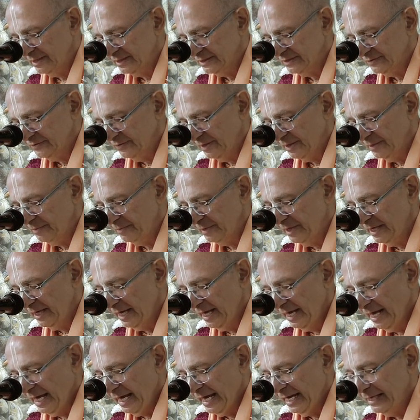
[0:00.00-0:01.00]
Goswami
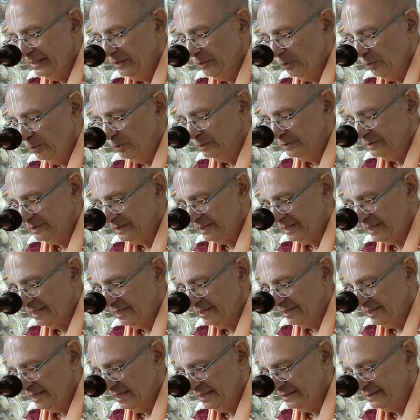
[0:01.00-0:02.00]
and also
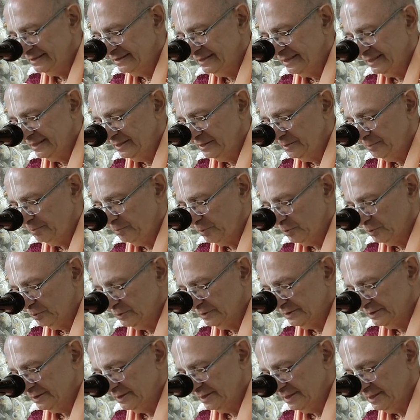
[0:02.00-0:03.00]
realized it
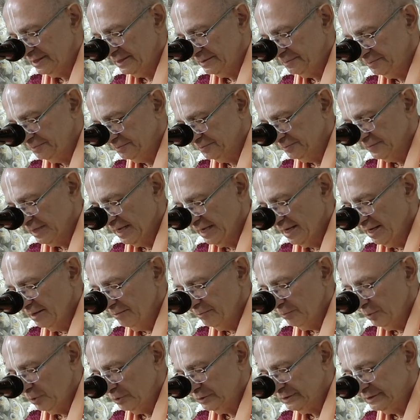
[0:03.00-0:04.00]
personally.
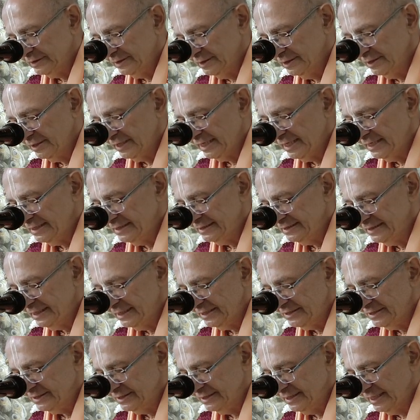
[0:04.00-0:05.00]
Personal
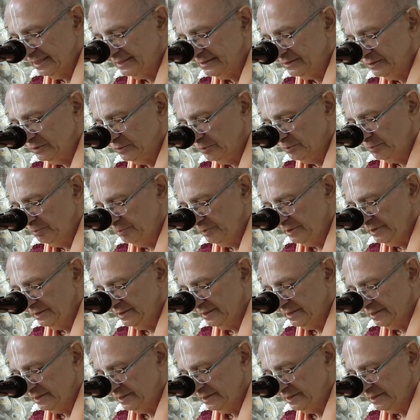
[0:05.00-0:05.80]
realization does not mean